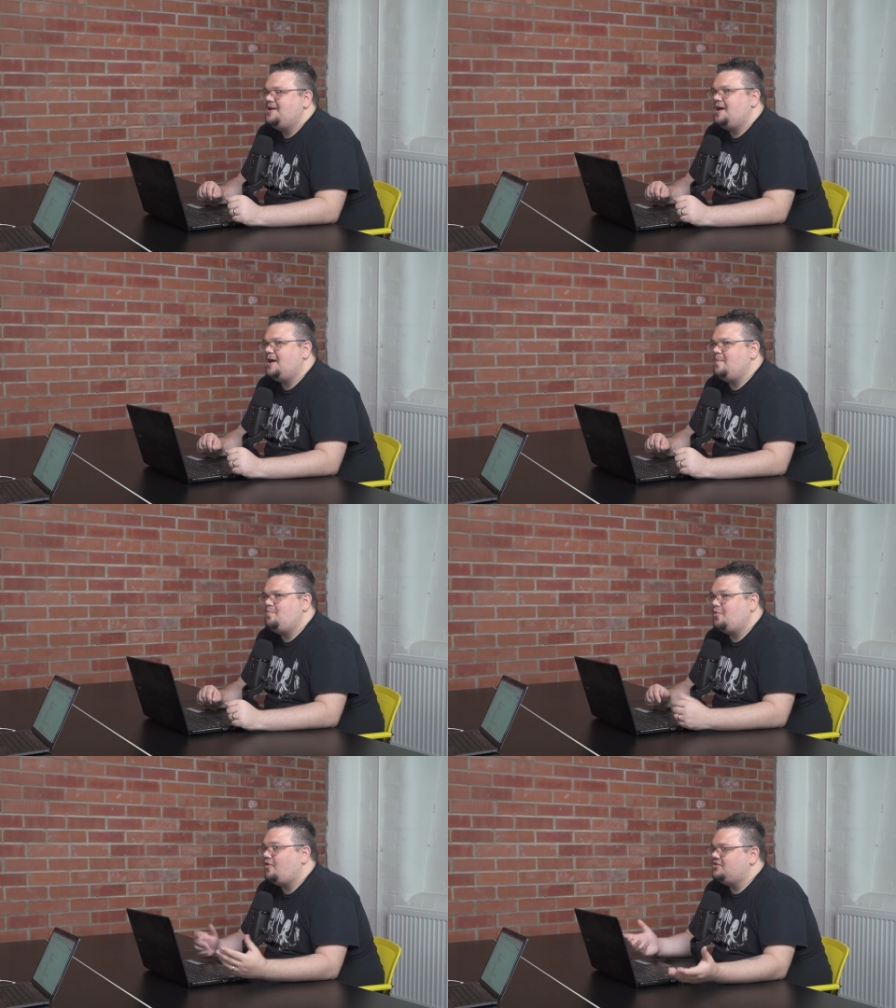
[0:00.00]

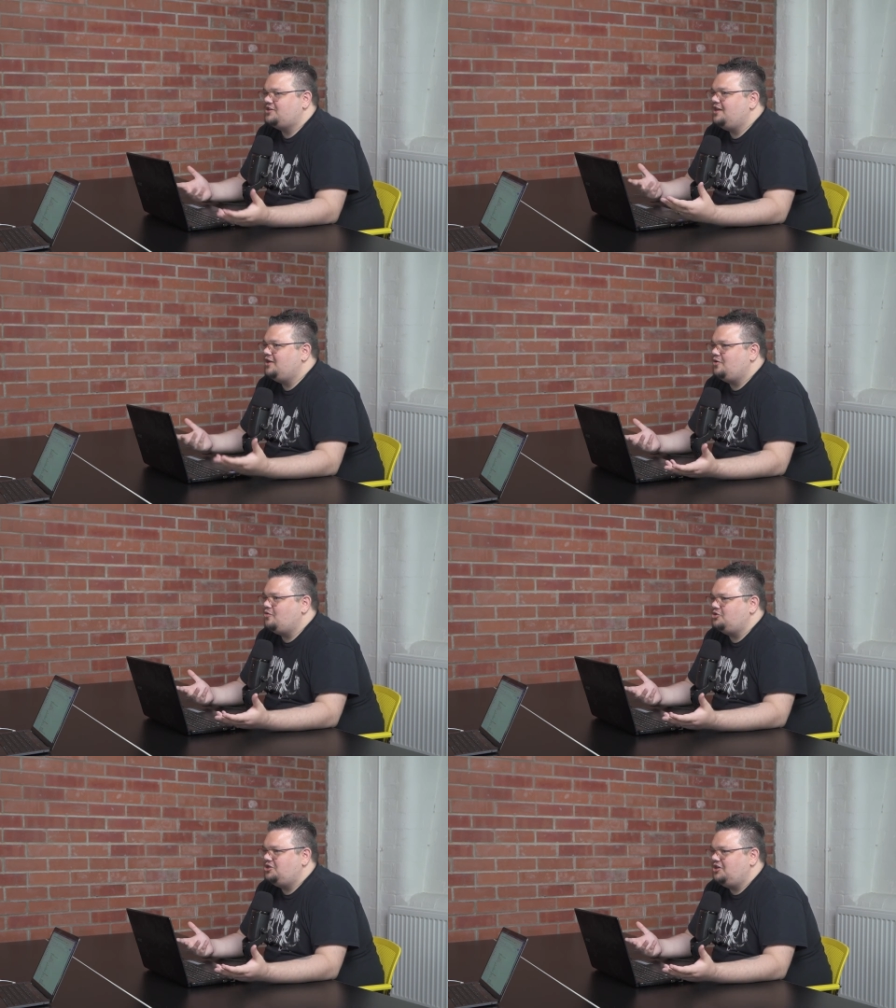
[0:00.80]
Obviously in a
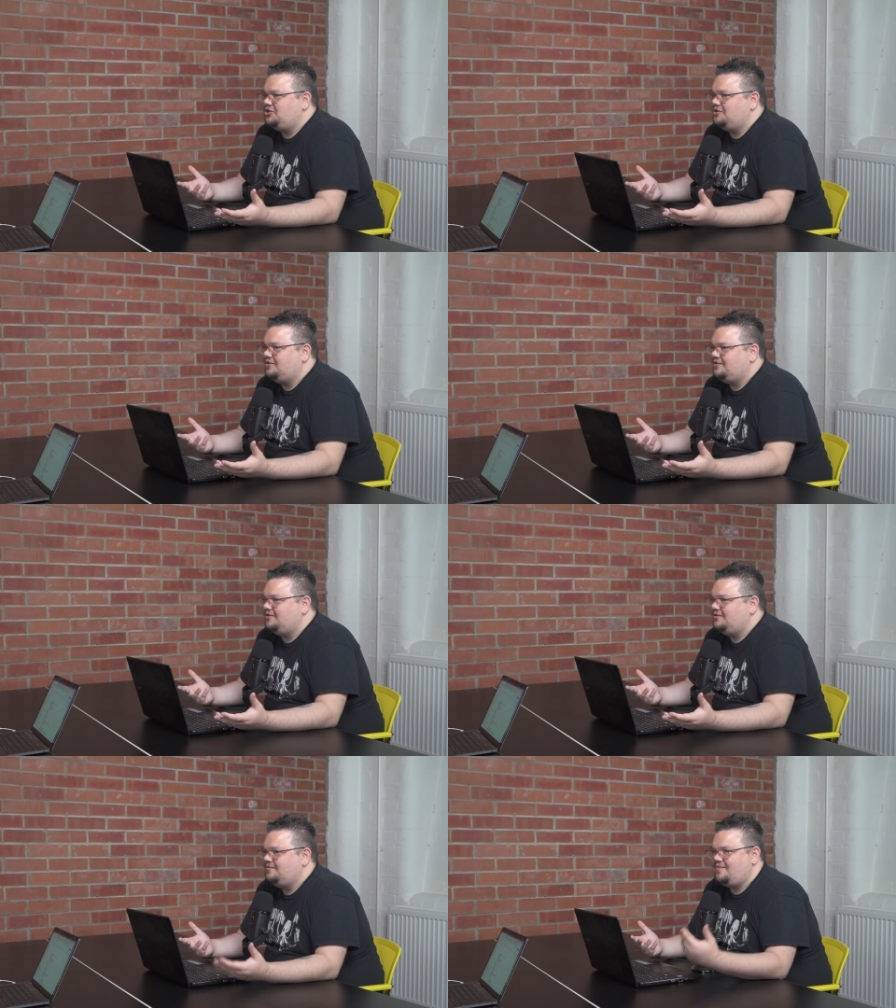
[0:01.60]
negotiation,
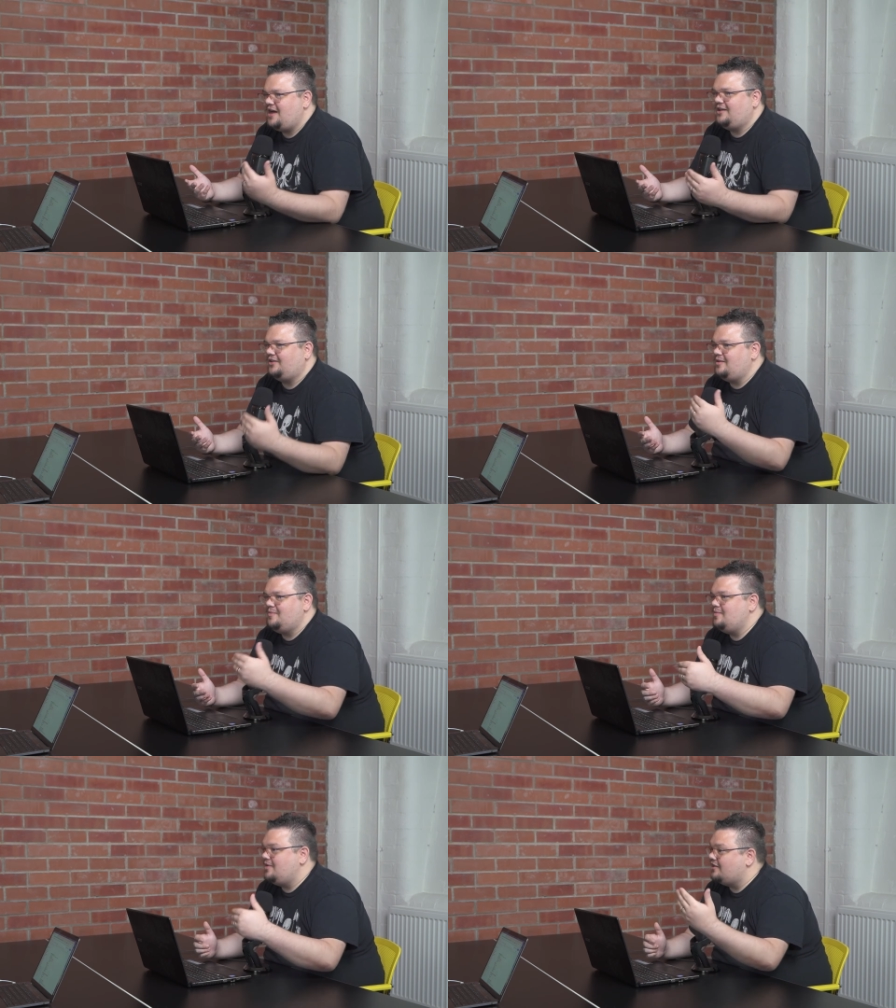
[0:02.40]
that line
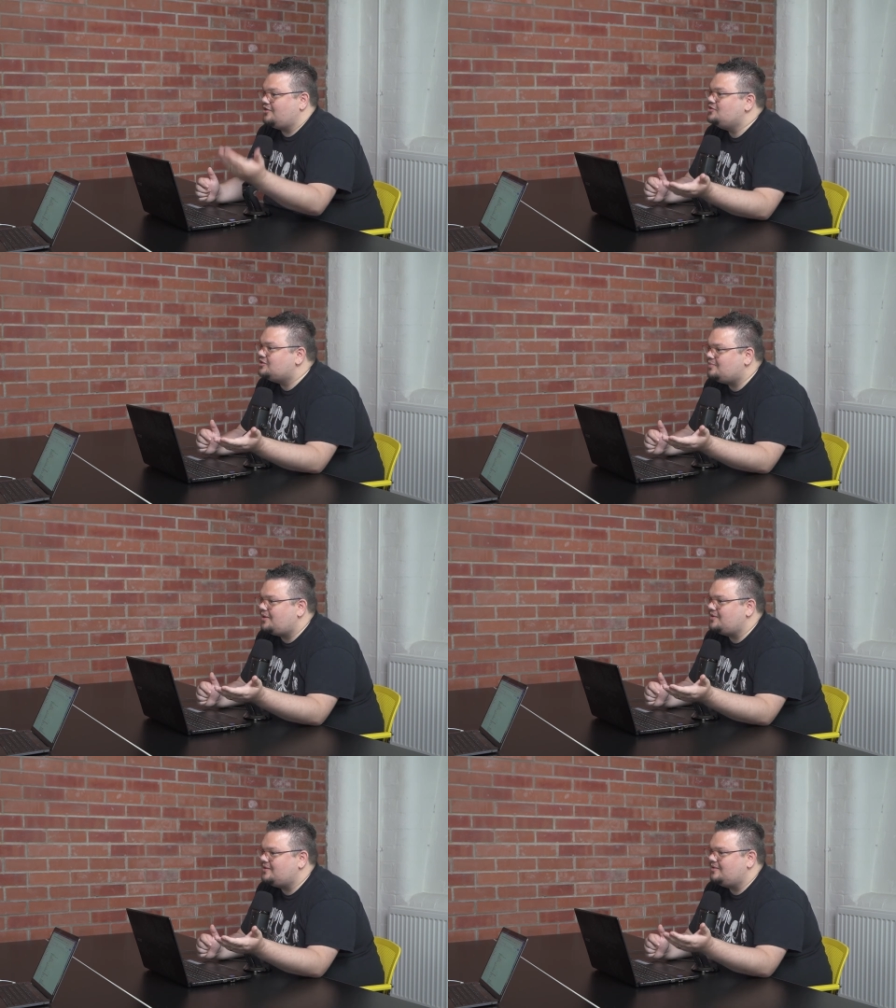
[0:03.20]
might be
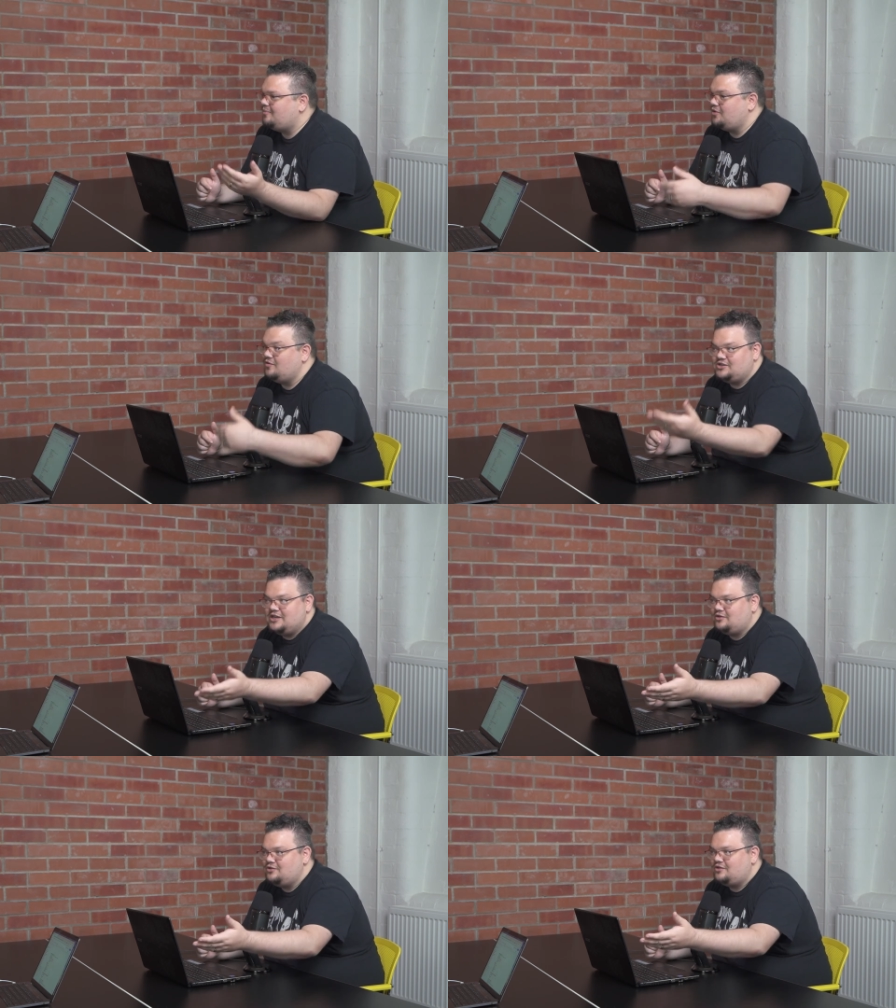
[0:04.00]
£1,000, but you say
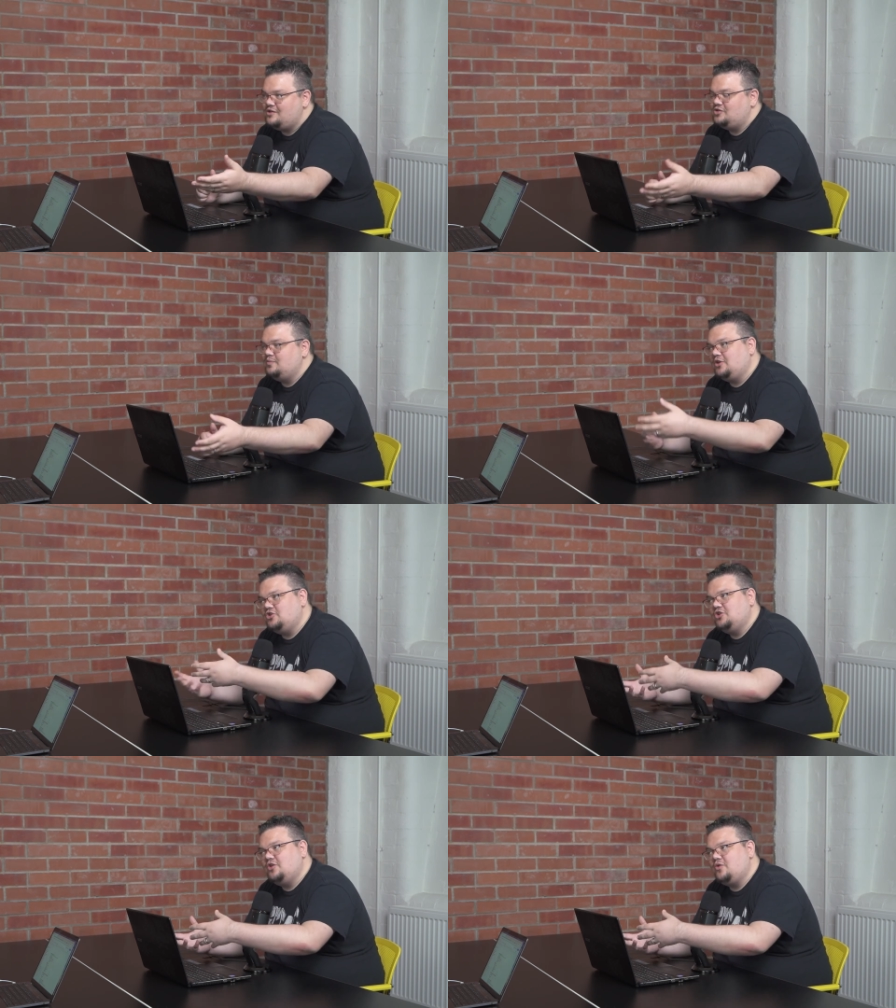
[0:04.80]
2,000
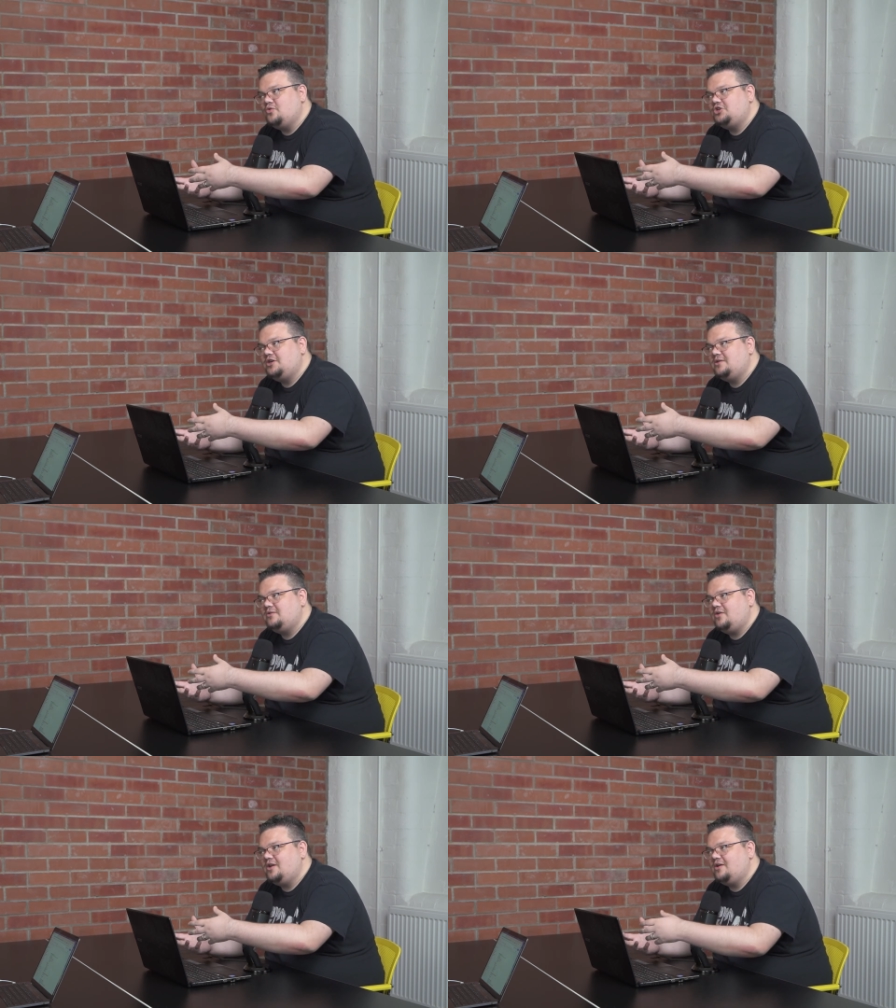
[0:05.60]
because you're
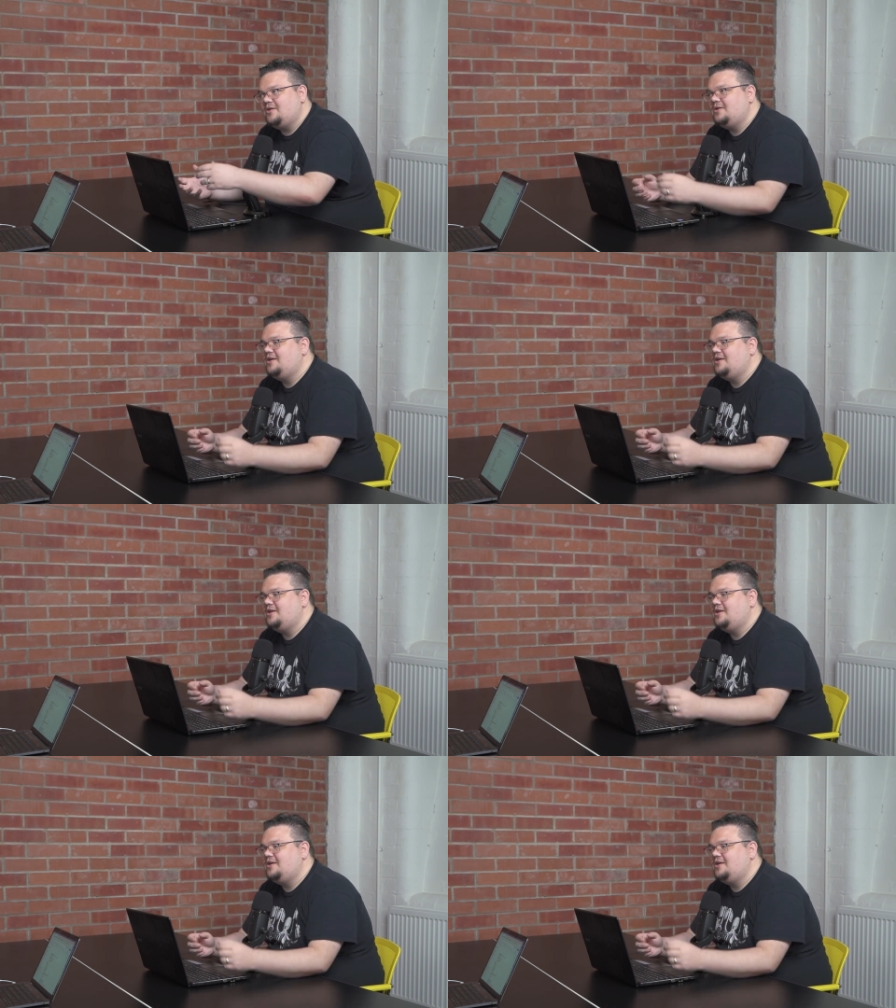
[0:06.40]
negotiating right now.